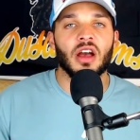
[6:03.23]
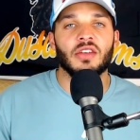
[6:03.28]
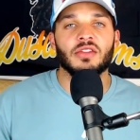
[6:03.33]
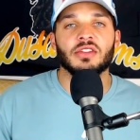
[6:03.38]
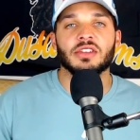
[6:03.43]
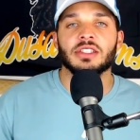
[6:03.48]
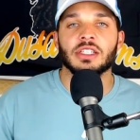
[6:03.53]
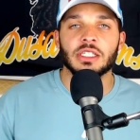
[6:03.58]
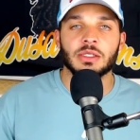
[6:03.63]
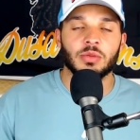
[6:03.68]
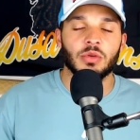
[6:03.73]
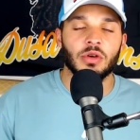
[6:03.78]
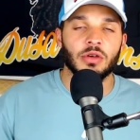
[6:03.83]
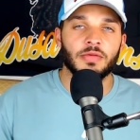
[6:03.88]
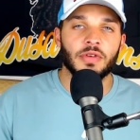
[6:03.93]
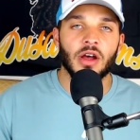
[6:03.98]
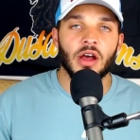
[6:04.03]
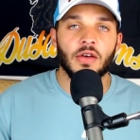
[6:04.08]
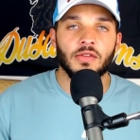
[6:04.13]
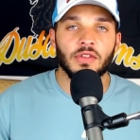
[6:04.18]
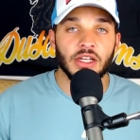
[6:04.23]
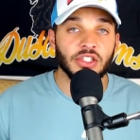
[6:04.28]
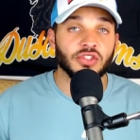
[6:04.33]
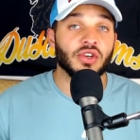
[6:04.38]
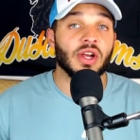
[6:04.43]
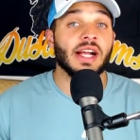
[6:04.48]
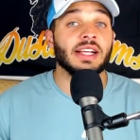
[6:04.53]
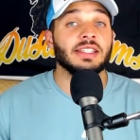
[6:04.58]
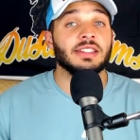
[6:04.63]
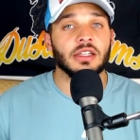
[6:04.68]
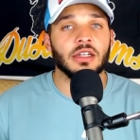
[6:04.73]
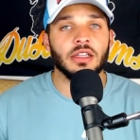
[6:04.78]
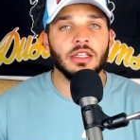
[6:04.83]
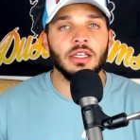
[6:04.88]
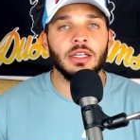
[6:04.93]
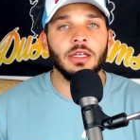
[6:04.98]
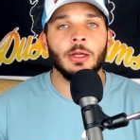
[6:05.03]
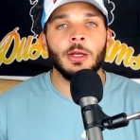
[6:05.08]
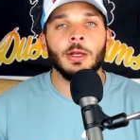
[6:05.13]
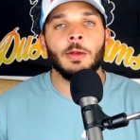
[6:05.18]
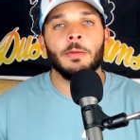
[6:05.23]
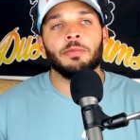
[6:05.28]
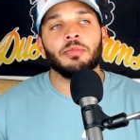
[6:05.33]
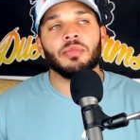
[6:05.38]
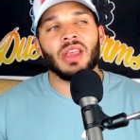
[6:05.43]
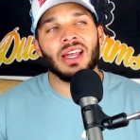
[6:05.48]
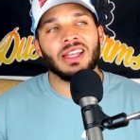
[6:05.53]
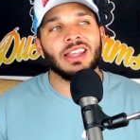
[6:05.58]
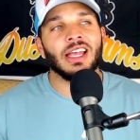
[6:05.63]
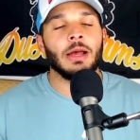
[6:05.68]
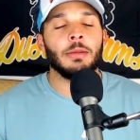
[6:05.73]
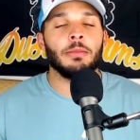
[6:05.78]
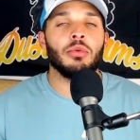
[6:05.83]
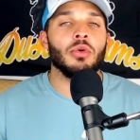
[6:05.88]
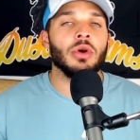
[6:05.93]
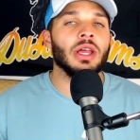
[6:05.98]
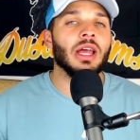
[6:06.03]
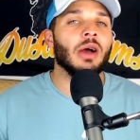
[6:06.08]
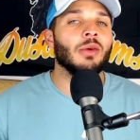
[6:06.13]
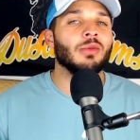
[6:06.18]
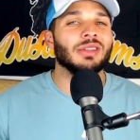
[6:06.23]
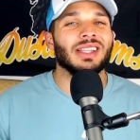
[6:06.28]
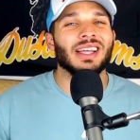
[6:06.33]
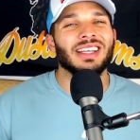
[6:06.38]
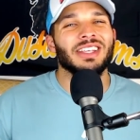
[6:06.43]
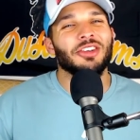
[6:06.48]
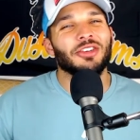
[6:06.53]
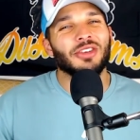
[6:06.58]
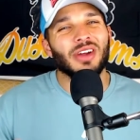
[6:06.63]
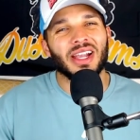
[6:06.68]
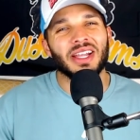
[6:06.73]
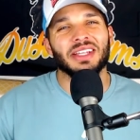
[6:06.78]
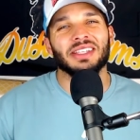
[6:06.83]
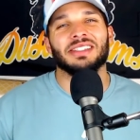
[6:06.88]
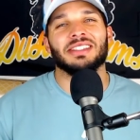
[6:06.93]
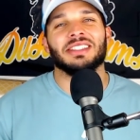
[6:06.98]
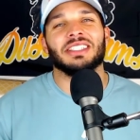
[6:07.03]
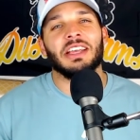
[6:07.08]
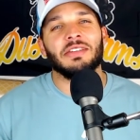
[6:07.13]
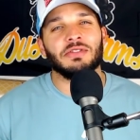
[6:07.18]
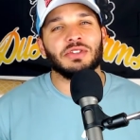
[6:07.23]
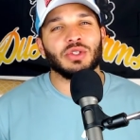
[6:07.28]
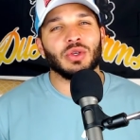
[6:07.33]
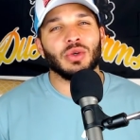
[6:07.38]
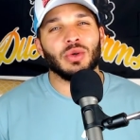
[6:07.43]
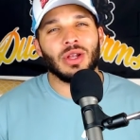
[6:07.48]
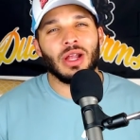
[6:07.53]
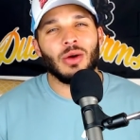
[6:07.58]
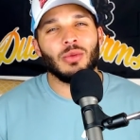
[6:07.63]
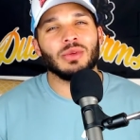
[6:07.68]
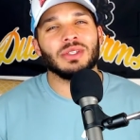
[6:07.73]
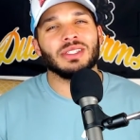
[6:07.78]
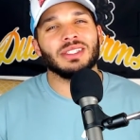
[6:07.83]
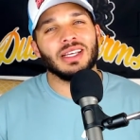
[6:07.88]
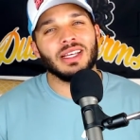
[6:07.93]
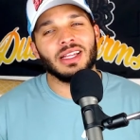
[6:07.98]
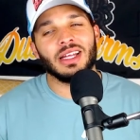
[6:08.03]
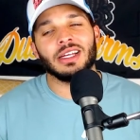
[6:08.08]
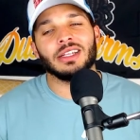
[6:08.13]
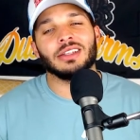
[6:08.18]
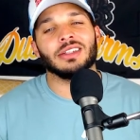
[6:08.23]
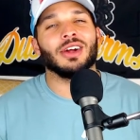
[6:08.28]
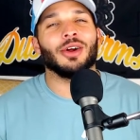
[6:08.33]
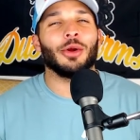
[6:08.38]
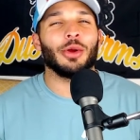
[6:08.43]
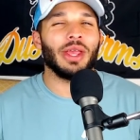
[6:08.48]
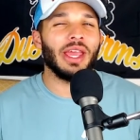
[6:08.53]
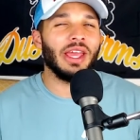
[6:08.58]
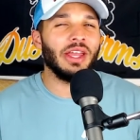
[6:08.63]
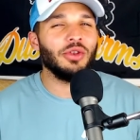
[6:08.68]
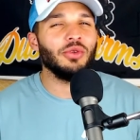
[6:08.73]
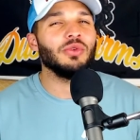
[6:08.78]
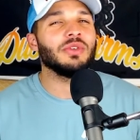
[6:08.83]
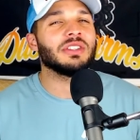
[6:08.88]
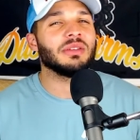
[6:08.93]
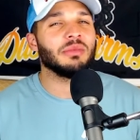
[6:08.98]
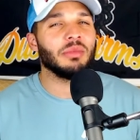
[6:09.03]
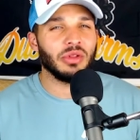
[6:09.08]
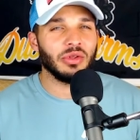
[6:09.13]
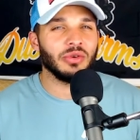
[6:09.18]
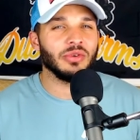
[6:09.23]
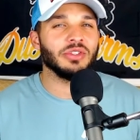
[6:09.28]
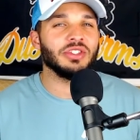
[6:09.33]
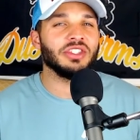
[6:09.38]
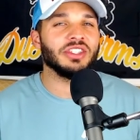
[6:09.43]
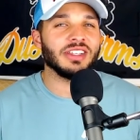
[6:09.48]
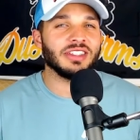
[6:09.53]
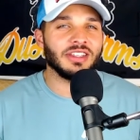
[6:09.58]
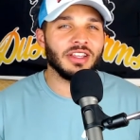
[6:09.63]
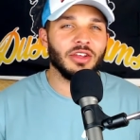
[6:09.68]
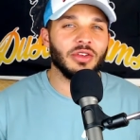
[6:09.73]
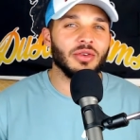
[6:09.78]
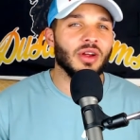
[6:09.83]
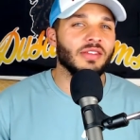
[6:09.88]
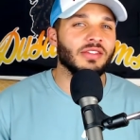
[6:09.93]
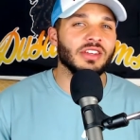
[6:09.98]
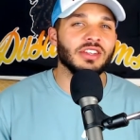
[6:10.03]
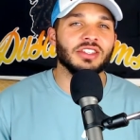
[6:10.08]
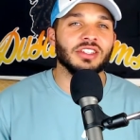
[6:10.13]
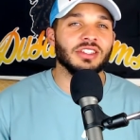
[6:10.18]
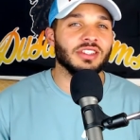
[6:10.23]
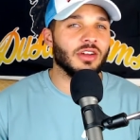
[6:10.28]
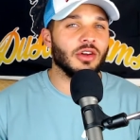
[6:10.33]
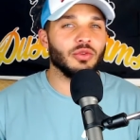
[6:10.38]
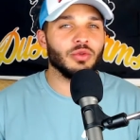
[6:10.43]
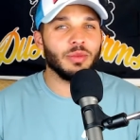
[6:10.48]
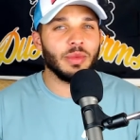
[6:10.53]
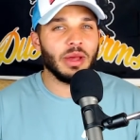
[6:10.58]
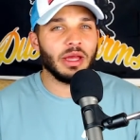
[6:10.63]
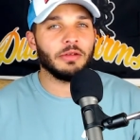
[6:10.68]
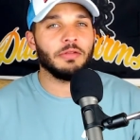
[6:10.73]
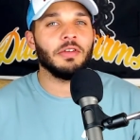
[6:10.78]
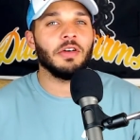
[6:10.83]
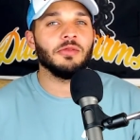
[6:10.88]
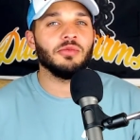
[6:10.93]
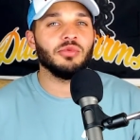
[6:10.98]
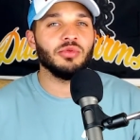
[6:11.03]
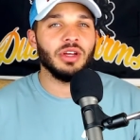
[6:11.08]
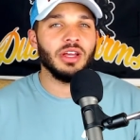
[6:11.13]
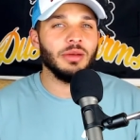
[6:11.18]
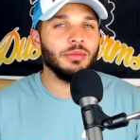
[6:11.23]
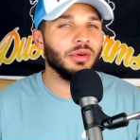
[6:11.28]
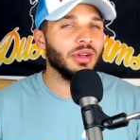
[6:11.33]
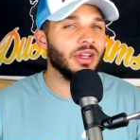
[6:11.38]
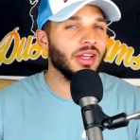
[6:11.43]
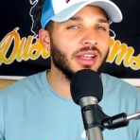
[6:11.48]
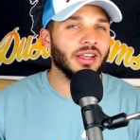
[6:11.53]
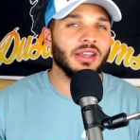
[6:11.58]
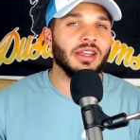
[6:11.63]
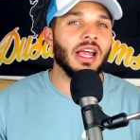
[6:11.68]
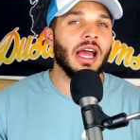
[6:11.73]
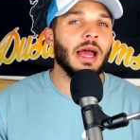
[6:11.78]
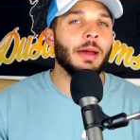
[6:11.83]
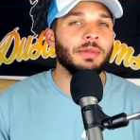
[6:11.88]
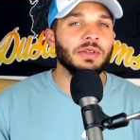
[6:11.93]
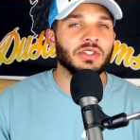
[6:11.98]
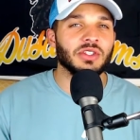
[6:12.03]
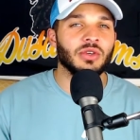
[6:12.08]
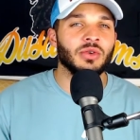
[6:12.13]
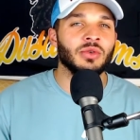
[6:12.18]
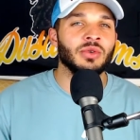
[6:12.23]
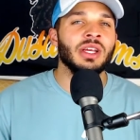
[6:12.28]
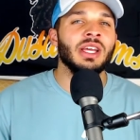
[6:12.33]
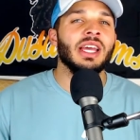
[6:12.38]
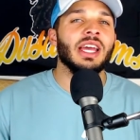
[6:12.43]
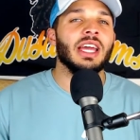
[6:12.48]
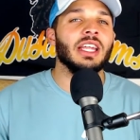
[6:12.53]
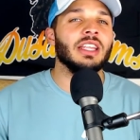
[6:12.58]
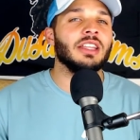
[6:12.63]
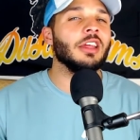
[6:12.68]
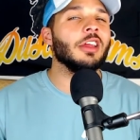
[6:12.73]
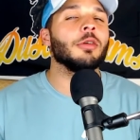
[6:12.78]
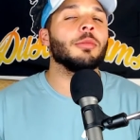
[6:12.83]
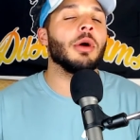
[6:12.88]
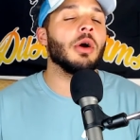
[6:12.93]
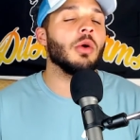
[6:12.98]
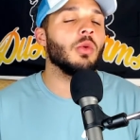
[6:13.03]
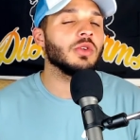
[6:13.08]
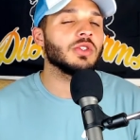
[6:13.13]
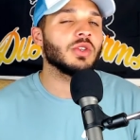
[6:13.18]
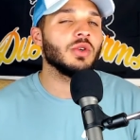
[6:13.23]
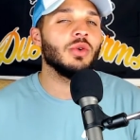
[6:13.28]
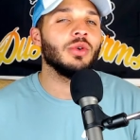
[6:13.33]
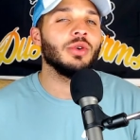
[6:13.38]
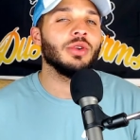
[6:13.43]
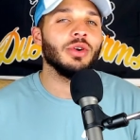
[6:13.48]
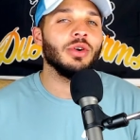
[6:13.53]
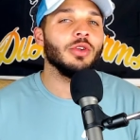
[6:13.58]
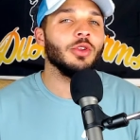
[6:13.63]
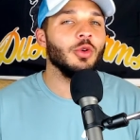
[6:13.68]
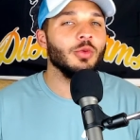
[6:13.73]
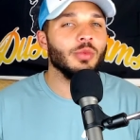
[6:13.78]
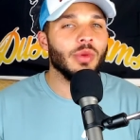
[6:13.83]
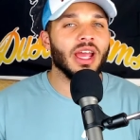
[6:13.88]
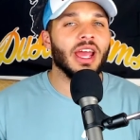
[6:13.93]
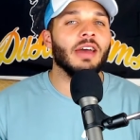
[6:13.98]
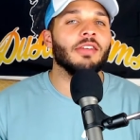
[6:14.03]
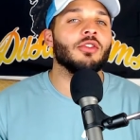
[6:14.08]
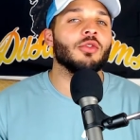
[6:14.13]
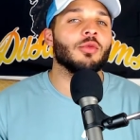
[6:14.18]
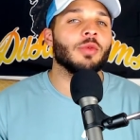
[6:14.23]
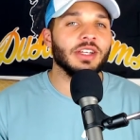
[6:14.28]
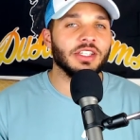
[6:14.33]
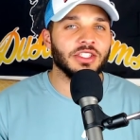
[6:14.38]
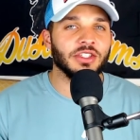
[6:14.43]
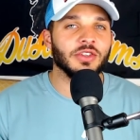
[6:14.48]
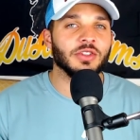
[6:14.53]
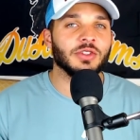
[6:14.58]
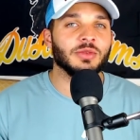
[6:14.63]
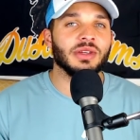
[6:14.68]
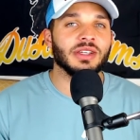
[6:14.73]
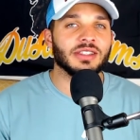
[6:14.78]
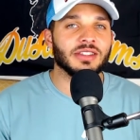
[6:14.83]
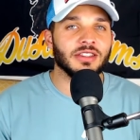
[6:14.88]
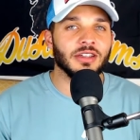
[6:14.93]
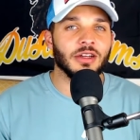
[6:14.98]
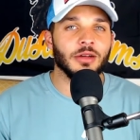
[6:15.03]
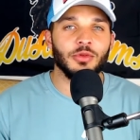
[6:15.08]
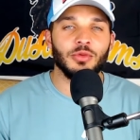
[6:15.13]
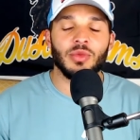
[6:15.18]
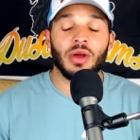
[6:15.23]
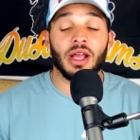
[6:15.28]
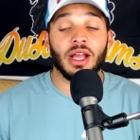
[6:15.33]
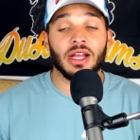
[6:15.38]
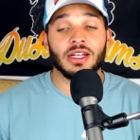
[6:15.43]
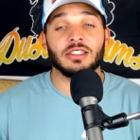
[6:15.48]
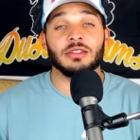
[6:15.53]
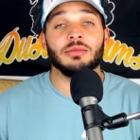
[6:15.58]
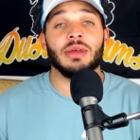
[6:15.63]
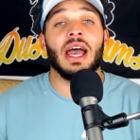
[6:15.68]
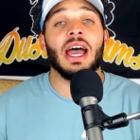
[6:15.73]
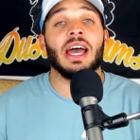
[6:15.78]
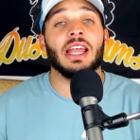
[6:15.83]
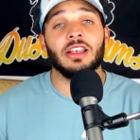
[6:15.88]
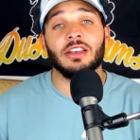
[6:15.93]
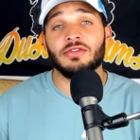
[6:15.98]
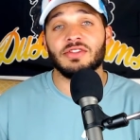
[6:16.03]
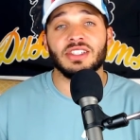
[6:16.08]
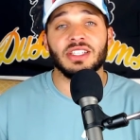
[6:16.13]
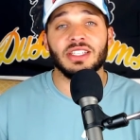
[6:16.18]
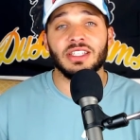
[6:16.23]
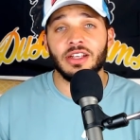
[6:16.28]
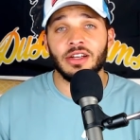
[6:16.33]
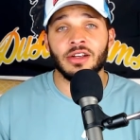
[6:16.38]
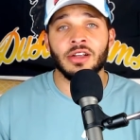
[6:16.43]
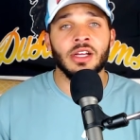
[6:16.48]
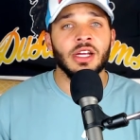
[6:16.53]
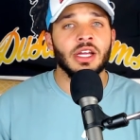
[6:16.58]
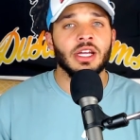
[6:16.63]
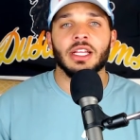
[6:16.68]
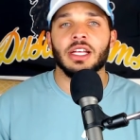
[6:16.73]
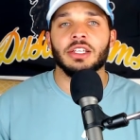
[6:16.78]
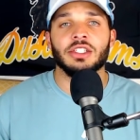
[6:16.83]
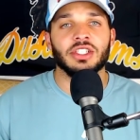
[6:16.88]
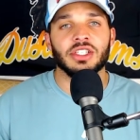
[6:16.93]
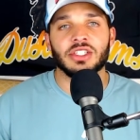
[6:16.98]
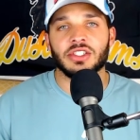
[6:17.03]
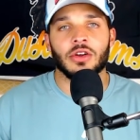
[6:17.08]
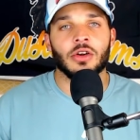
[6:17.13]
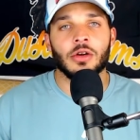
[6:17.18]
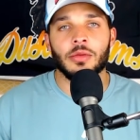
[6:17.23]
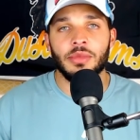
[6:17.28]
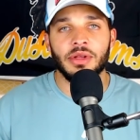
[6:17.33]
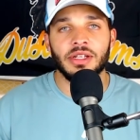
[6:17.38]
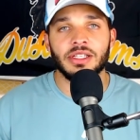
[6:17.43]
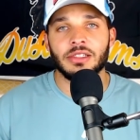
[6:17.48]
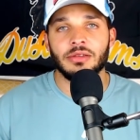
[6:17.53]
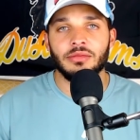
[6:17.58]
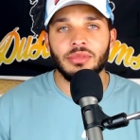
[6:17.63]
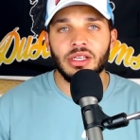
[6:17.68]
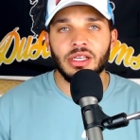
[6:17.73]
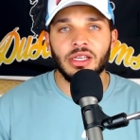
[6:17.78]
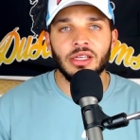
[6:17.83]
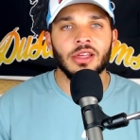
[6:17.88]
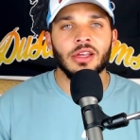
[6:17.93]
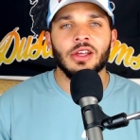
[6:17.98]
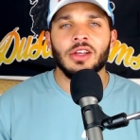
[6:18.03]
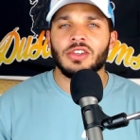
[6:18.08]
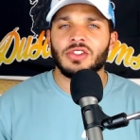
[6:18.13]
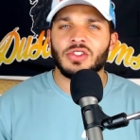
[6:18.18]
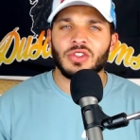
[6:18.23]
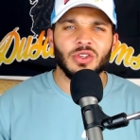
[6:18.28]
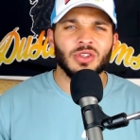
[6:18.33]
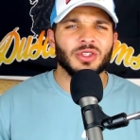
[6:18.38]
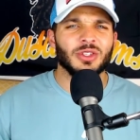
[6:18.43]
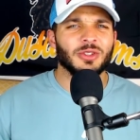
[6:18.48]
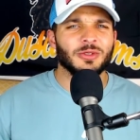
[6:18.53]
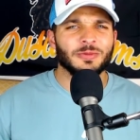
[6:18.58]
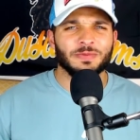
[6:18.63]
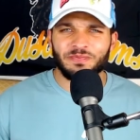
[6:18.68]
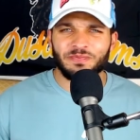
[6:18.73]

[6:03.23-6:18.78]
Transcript: or 6.5 like drastically at that point I would you're out of the safe zone. I would say like okay, do some a little adjusting. You don't have to adjust all the way back to 5.8, but get in the happy zone and think about what's going on. You might have the ratios mixed up. You might got some additives in there that just aren't meant to be. So you know